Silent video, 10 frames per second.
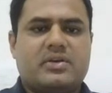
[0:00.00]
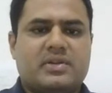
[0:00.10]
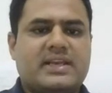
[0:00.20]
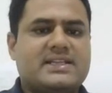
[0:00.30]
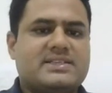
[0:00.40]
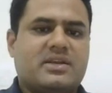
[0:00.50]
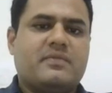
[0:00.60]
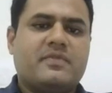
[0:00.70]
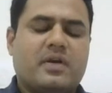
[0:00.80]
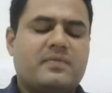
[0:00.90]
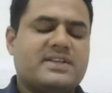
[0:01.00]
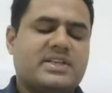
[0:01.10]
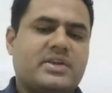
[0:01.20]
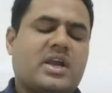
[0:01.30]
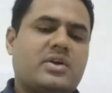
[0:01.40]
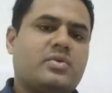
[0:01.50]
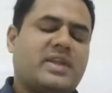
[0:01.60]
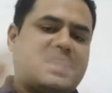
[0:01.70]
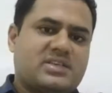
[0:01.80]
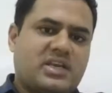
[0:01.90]
there is obviously you can't do
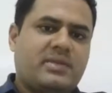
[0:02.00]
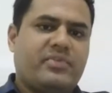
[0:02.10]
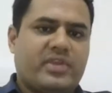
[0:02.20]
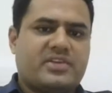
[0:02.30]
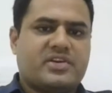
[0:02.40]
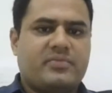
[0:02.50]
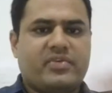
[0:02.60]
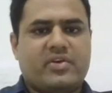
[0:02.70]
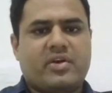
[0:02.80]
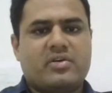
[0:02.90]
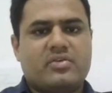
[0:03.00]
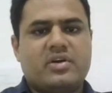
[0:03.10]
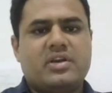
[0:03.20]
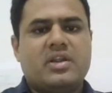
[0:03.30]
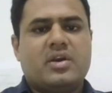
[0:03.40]
extremes are not good,